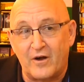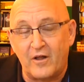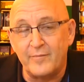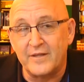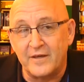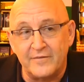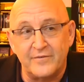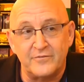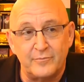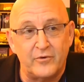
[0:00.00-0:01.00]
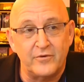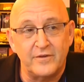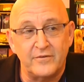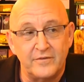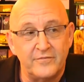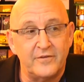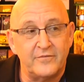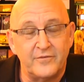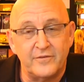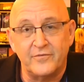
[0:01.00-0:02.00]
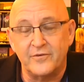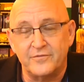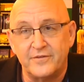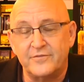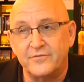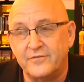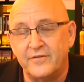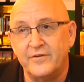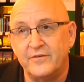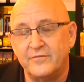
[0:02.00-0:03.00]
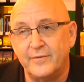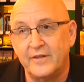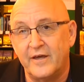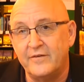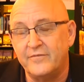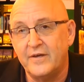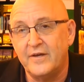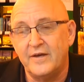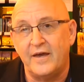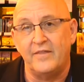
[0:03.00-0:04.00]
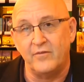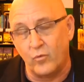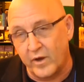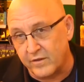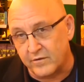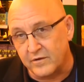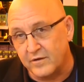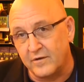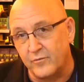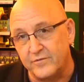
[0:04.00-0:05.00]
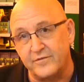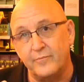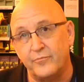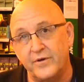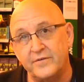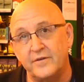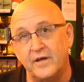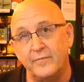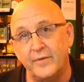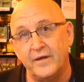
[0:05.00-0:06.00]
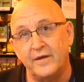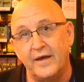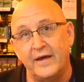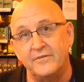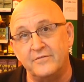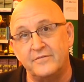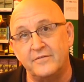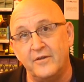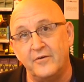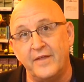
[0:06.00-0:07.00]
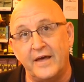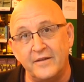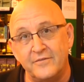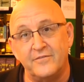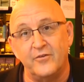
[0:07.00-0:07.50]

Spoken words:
all my life, I was born there and lived there for the first 6 or 7 years of my life, and the weather was imprinted on me as though that is the